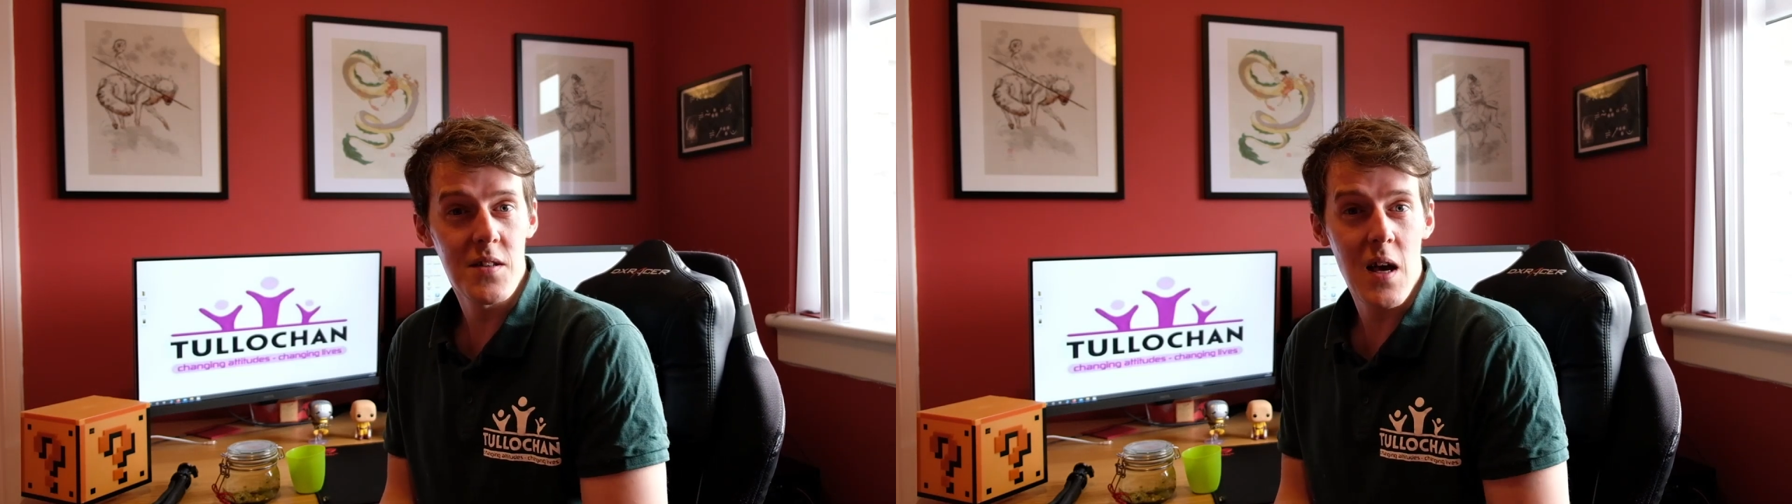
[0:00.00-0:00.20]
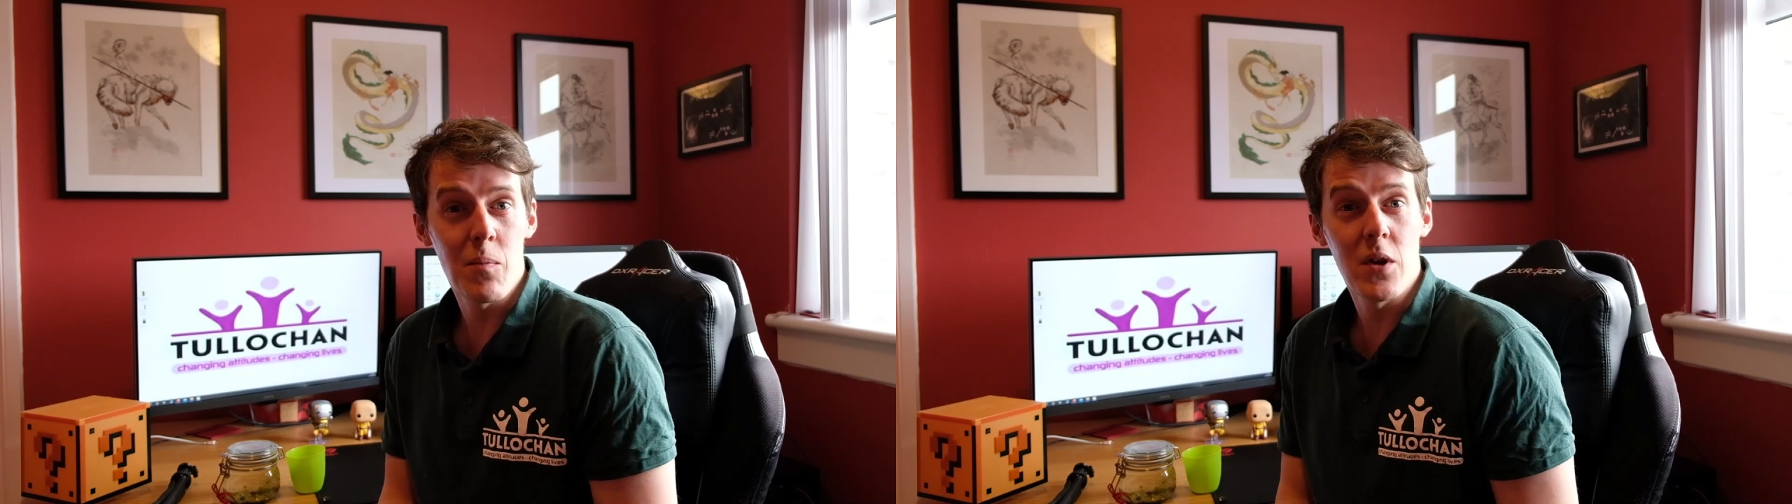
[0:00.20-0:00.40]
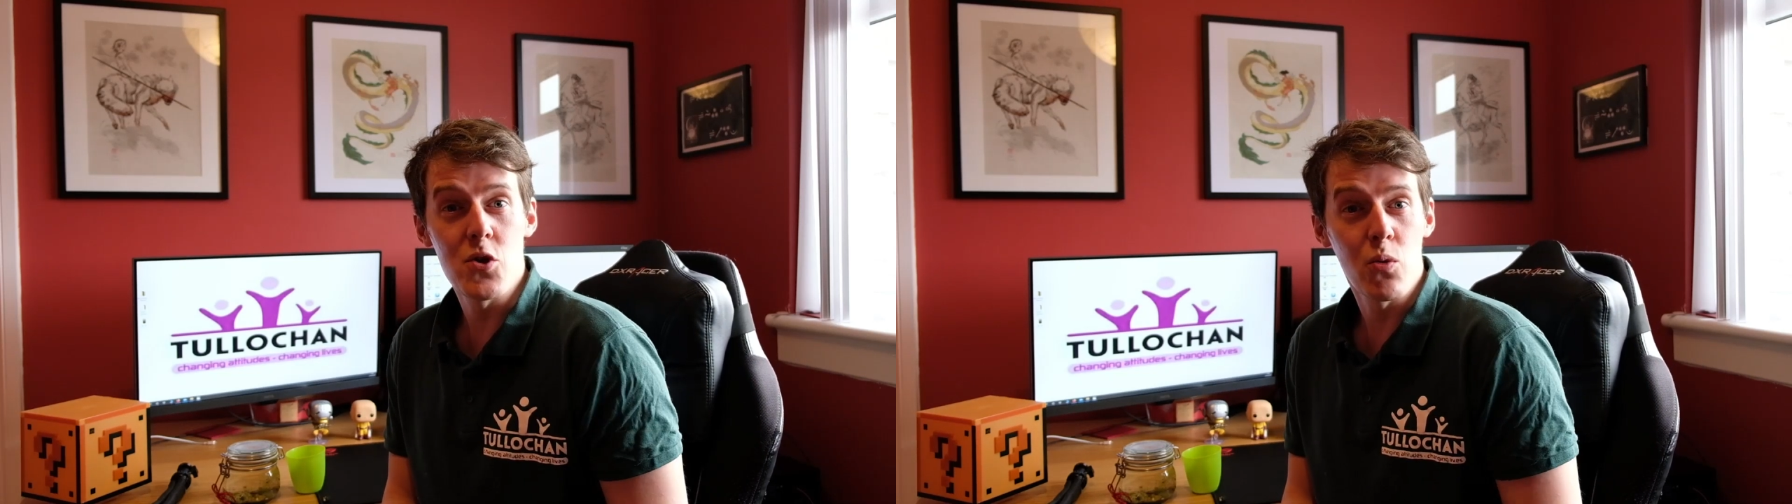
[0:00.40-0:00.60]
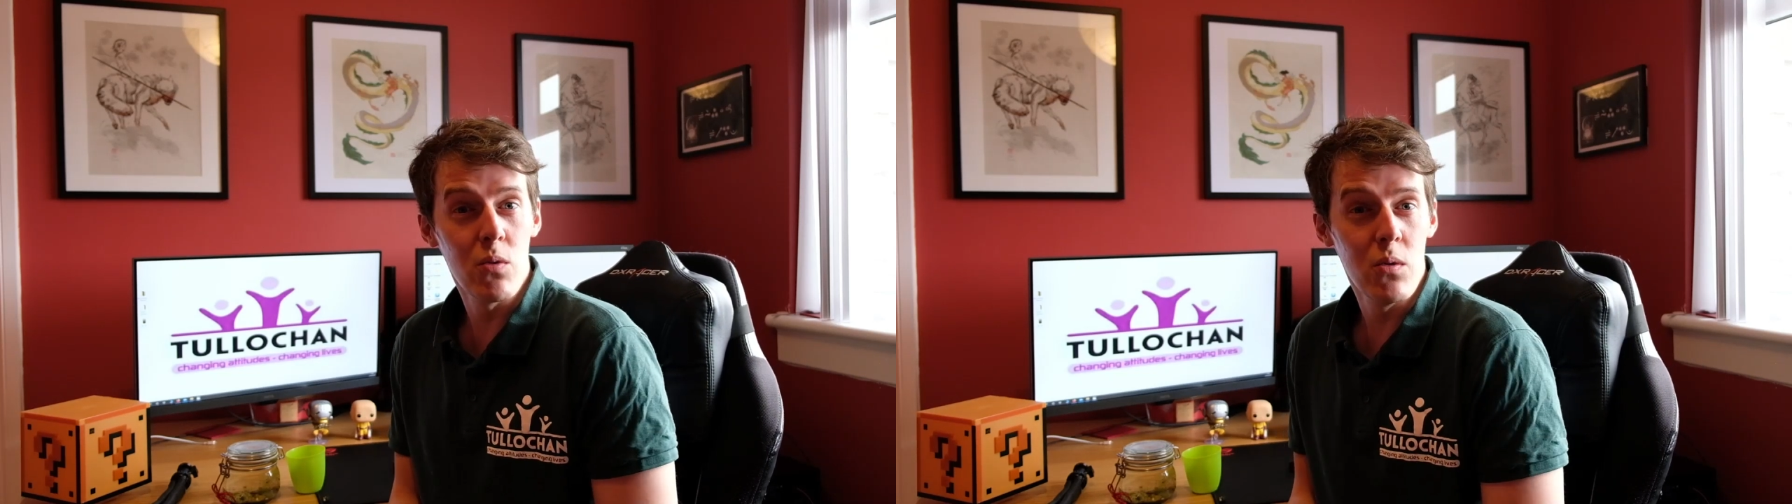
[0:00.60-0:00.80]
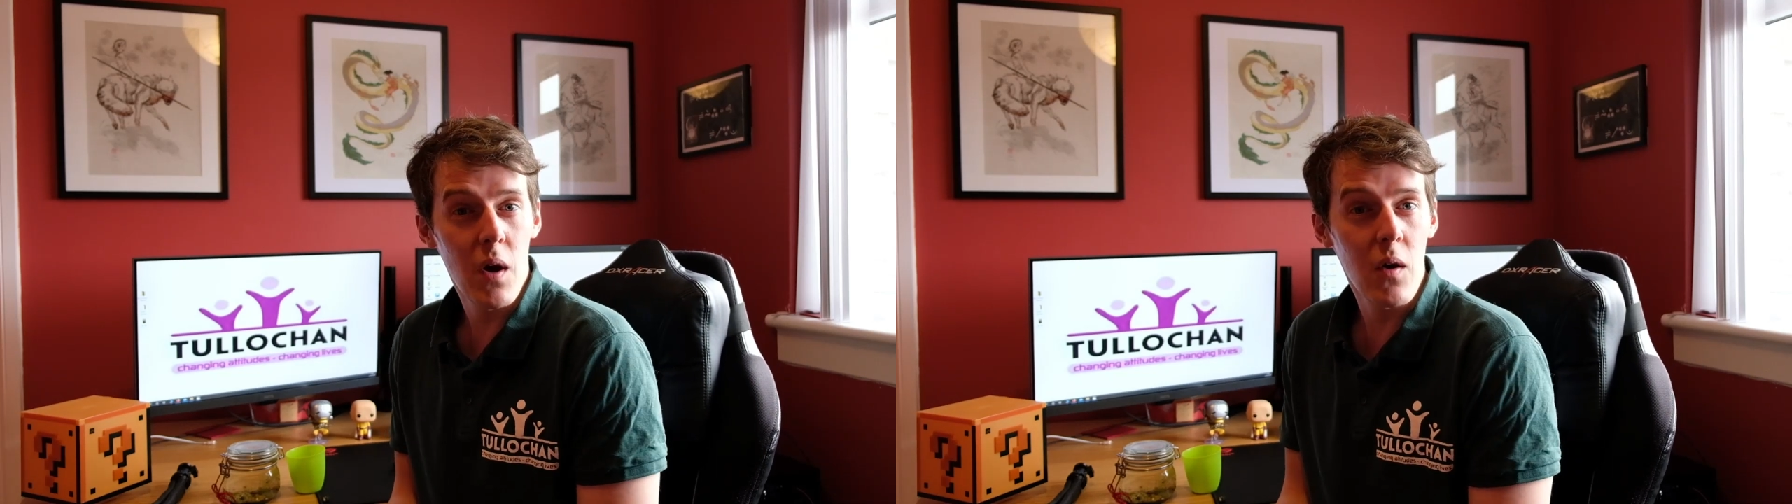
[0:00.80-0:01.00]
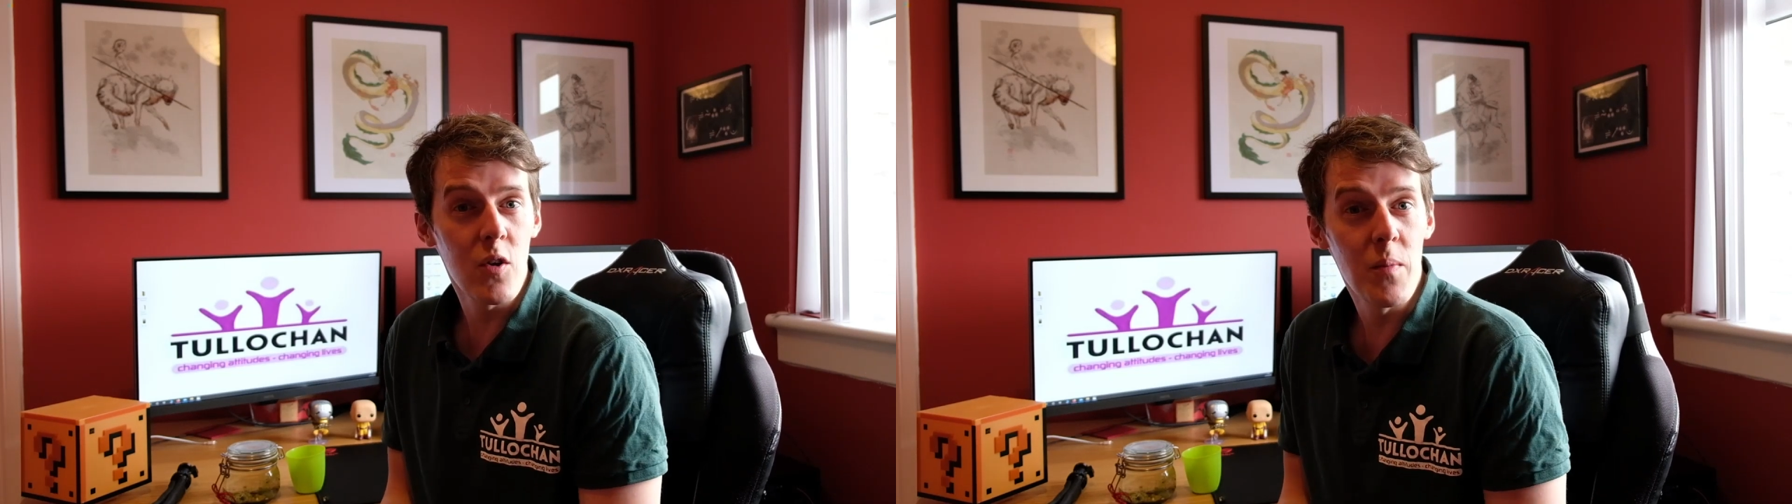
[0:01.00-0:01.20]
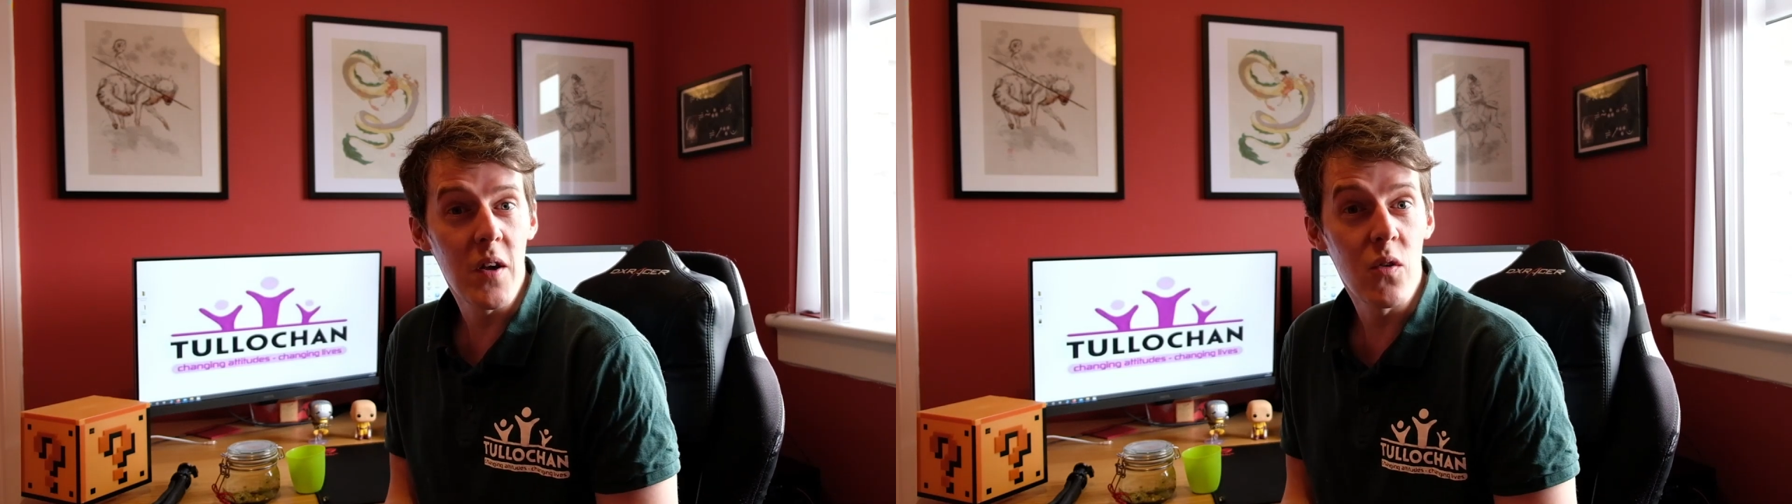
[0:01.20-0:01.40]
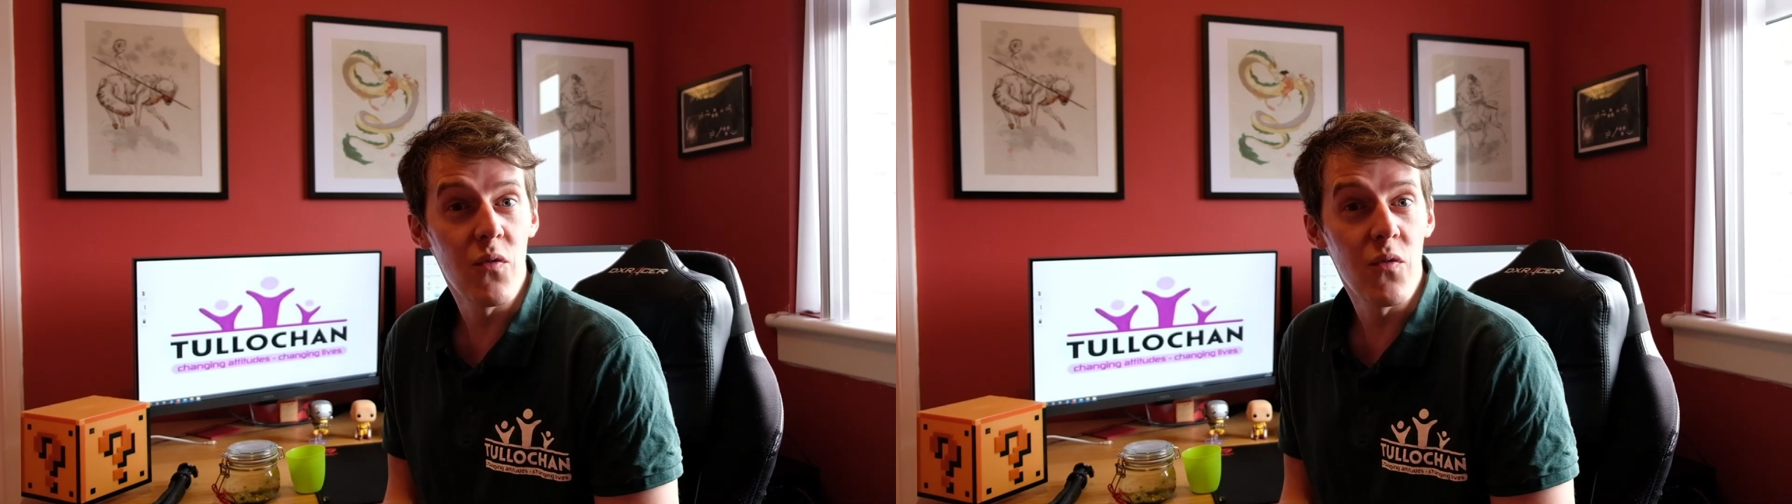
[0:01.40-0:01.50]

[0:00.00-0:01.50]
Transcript: is I'm going to show you how to make your